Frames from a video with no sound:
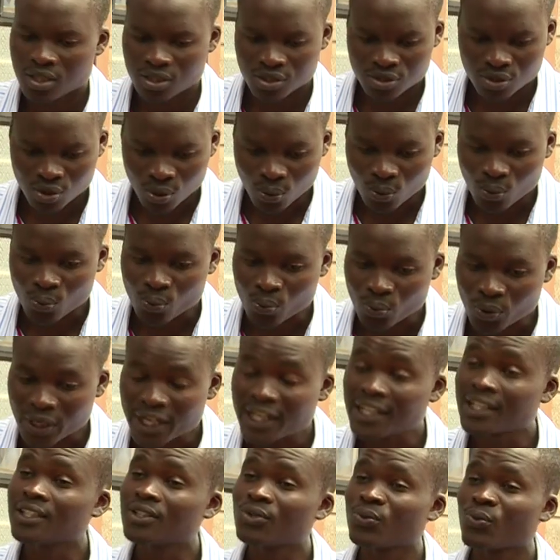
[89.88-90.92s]
So
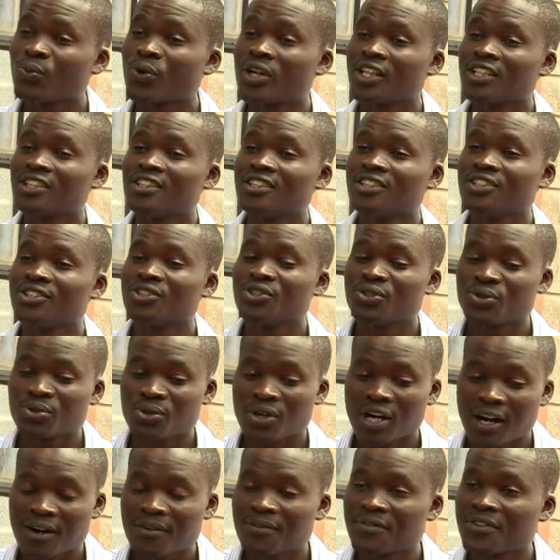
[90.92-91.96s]
when did
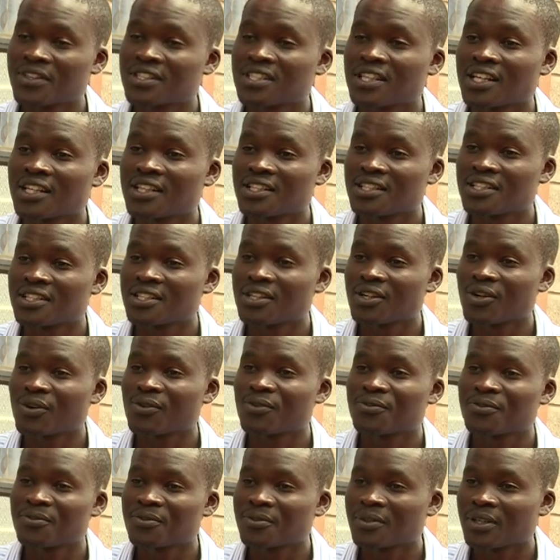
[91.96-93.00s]
you have this idea
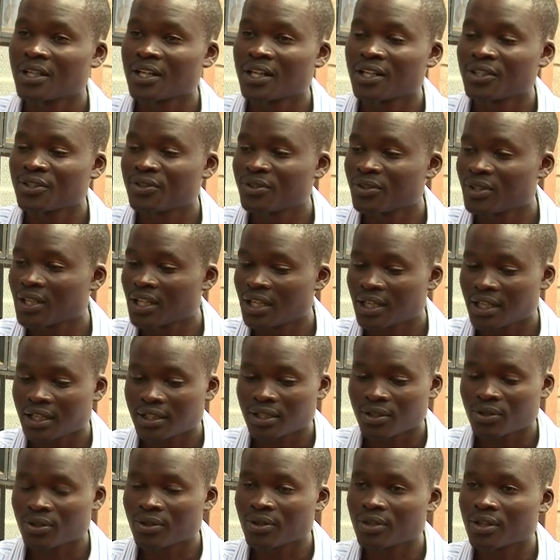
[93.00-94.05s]
of
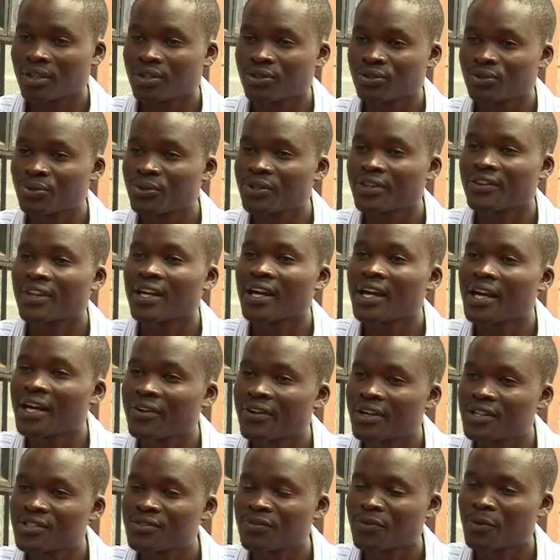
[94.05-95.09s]
doing the
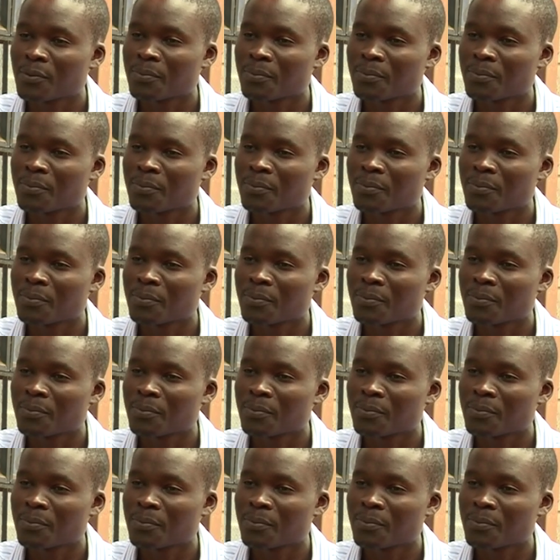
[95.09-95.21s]
errands for